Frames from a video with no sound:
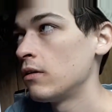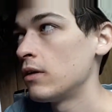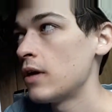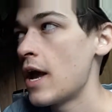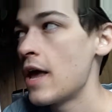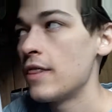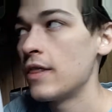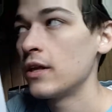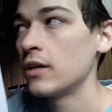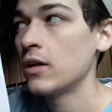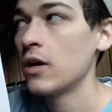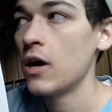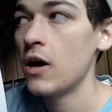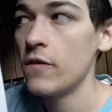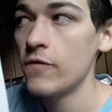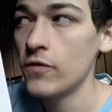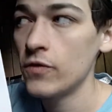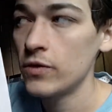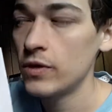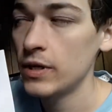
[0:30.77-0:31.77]
and then
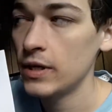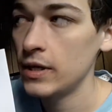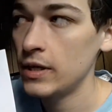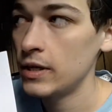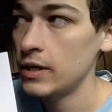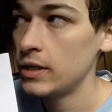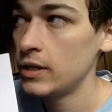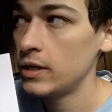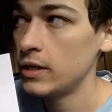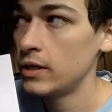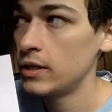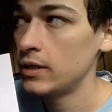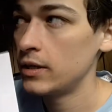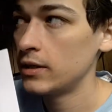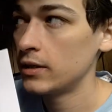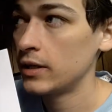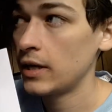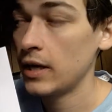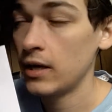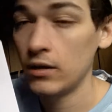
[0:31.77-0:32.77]
covered
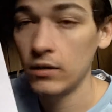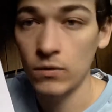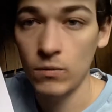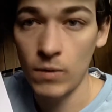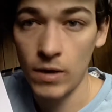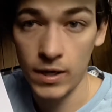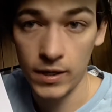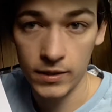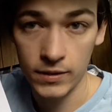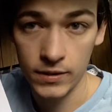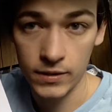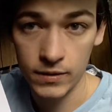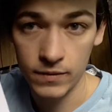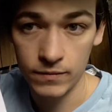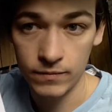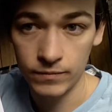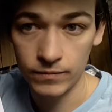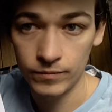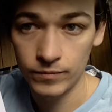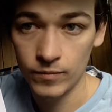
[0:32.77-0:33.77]
in candle wax.
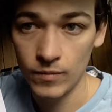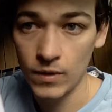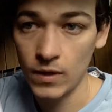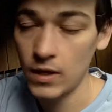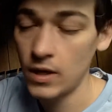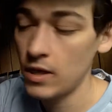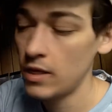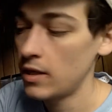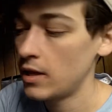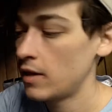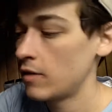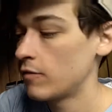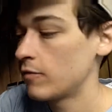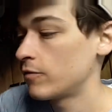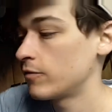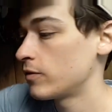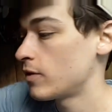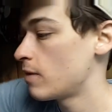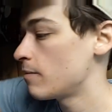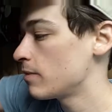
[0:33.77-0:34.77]
And then
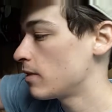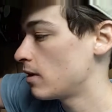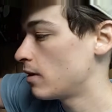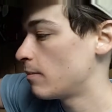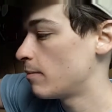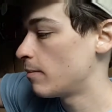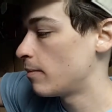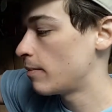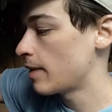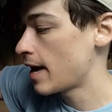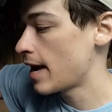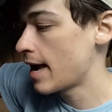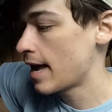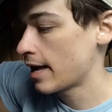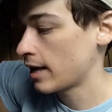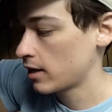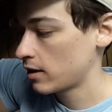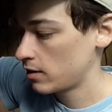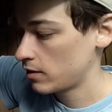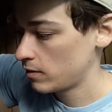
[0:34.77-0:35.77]
from the
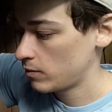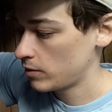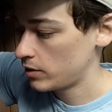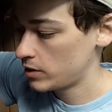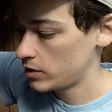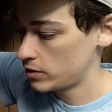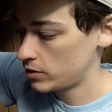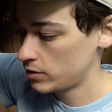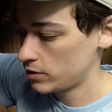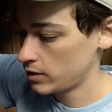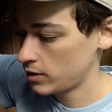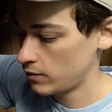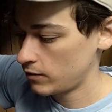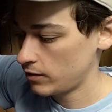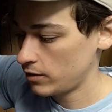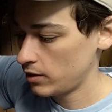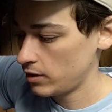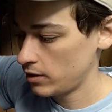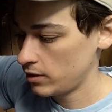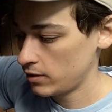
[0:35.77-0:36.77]
back, which turned out
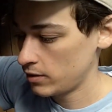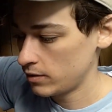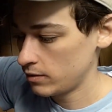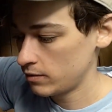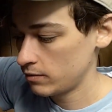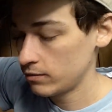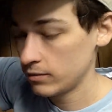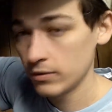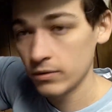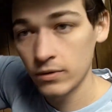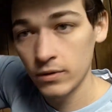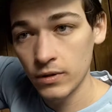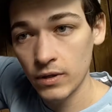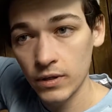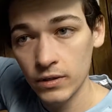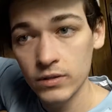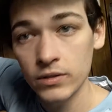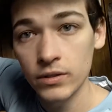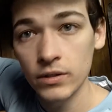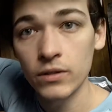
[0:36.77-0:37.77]
really,
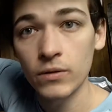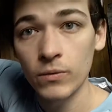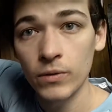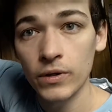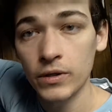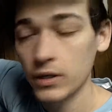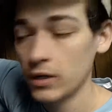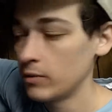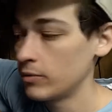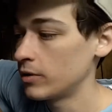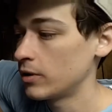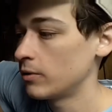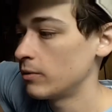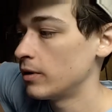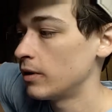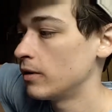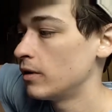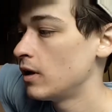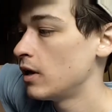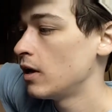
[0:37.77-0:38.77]
actually, to work out pretty
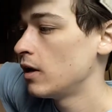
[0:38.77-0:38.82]
well.